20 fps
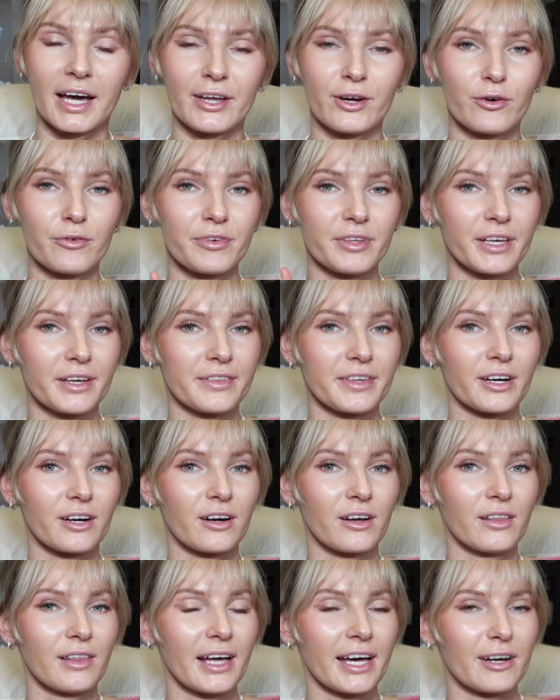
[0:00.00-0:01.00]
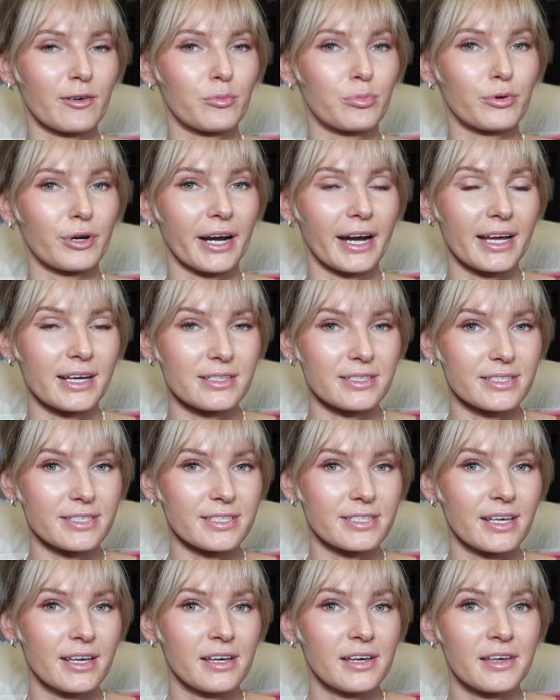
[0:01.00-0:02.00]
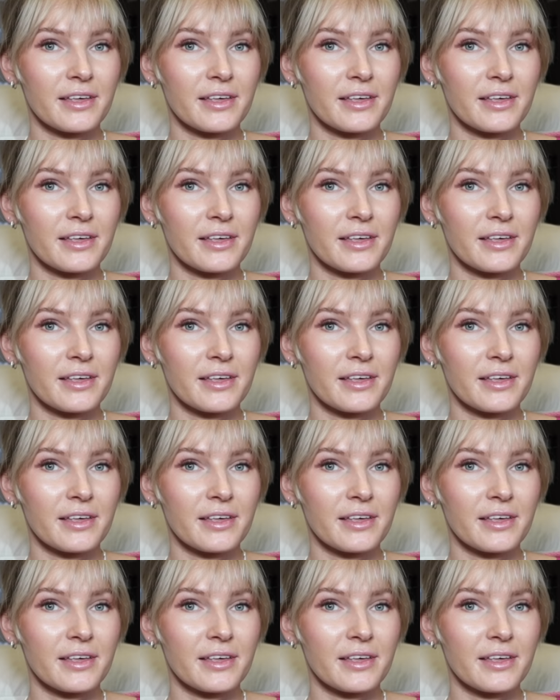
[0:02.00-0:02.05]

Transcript: I don't feel like there are a lot of brands